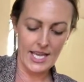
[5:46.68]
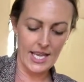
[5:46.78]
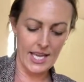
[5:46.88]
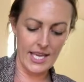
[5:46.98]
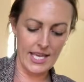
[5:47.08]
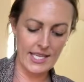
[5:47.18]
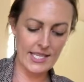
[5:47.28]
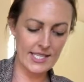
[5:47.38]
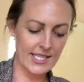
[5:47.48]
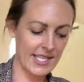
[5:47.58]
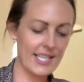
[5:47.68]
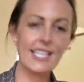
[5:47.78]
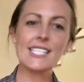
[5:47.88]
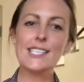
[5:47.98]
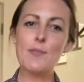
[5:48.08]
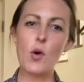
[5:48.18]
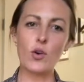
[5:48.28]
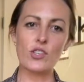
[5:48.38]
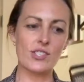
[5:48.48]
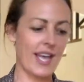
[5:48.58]
is some
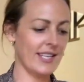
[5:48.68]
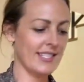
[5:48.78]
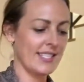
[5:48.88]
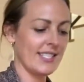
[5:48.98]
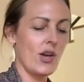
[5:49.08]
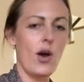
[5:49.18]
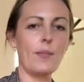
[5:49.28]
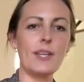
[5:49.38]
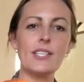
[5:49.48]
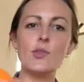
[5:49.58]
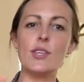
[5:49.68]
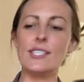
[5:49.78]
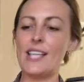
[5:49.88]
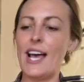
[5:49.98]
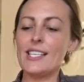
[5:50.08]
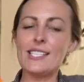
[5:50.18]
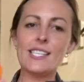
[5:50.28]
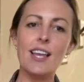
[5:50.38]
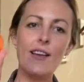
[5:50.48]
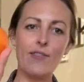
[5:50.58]
orange zest. So I'm gonna do the zest
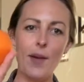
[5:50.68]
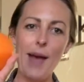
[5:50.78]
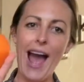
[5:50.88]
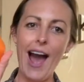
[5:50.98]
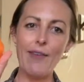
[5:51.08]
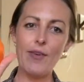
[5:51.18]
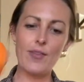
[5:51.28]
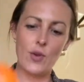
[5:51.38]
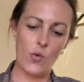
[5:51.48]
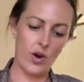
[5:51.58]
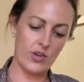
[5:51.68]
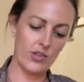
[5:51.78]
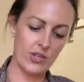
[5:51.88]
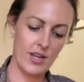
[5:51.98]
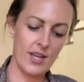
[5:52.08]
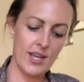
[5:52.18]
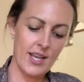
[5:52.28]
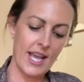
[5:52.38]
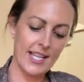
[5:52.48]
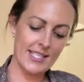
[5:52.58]
from half of an orange.
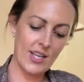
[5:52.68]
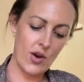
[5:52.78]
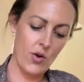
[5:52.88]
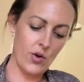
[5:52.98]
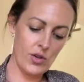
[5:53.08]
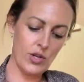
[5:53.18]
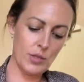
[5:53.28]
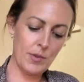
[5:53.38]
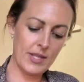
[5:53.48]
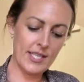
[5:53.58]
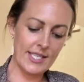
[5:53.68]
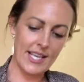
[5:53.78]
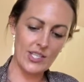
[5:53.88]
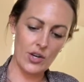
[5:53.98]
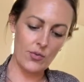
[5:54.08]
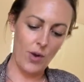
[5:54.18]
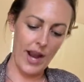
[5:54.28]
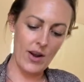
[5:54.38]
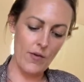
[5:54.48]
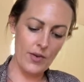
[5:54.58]
And so you just put the zester
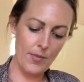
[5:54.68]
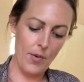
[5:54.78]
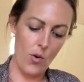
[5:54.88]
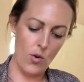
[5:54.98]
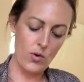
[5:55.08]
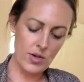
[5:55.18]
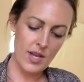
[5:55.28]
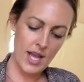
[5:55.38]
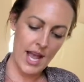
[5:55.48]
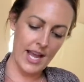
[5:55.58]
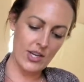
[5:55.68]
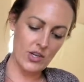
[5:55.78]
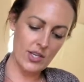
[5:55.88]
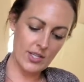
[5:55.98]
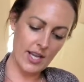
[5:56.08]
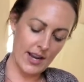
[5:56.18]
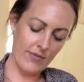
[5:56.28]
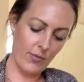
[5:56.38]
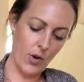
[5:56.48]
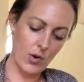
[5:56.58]
right over the bowl and you just kind
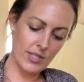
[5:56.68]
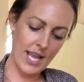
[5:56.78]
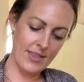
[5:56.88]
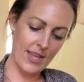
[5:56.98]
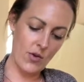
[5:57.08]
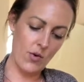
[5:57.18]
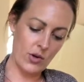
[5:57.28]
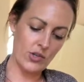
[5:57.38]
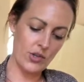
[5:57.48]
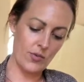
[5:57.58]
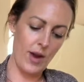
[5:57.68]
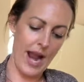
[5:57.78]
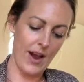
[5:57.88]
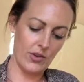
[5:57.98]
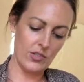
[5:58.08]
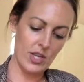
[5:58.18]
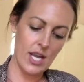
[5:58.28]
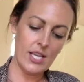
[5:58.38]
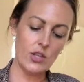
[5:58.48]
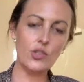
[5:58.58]
of rotate the orange around.
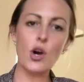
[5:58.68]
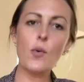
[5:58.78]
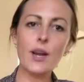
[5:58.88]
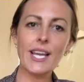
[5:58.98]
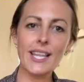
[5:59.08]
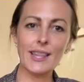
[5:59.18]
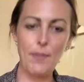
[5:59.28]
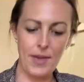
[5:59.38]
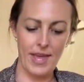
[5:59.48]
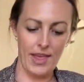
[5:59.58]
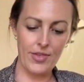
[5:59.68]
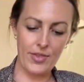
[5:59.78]
You don't want to get the pith,